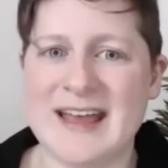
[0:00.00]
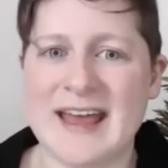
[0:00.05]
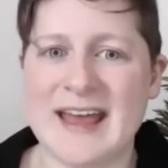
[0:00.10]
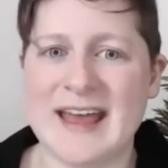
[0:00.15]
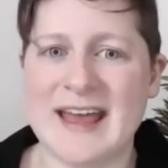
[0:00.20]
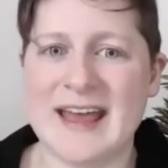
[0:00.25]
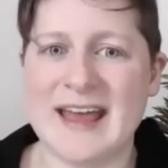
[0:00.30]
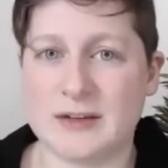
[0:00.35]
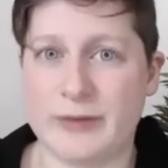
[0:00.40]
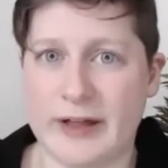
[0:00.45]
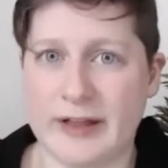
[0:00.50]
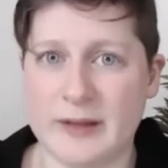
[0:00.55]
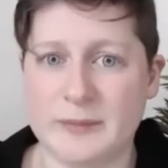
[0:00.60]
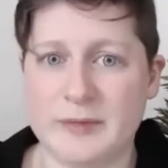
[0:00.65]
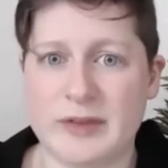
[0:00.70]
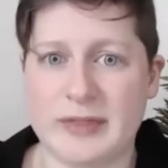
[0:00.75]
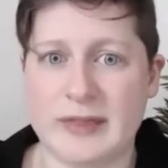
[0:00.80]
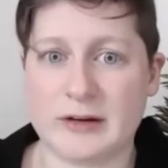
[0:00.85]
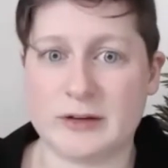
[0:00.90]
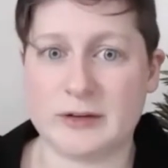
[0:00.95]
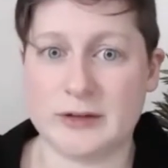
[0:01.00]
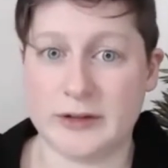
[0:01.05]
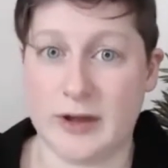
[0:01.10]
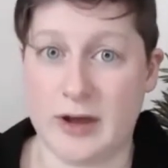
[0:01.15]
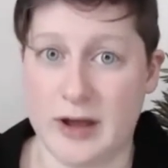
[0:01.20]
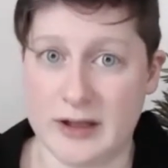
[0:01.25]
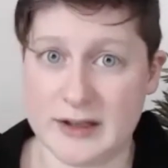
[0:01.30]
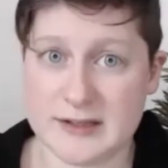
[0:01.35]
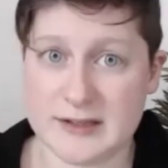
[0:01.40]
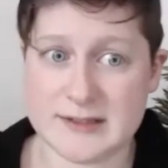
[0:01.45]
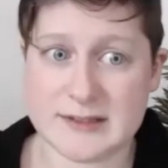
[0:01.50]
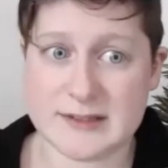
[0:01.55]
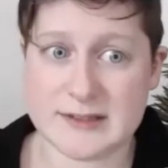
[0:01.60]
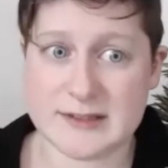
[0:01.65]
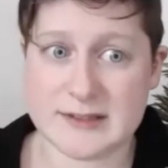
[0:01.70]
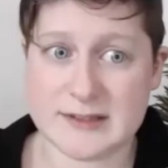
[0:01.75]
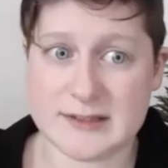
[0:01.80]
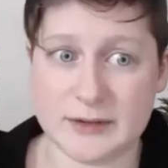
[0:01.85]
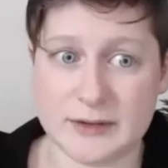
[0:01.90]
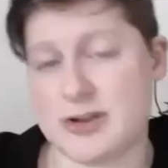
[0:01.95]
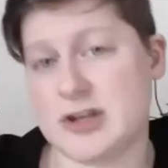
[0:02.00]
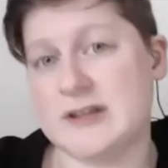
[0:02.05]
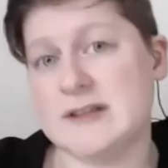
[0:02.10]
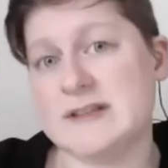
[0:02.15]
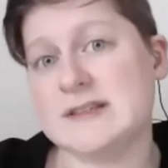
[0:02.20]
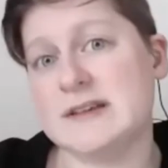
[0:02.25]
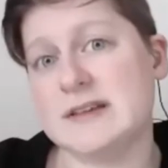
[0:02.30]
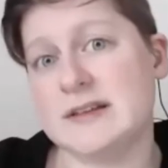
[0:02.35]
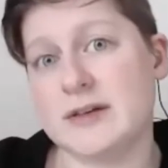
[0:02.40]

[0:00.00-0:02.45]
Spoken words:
and developed their laws, their legends,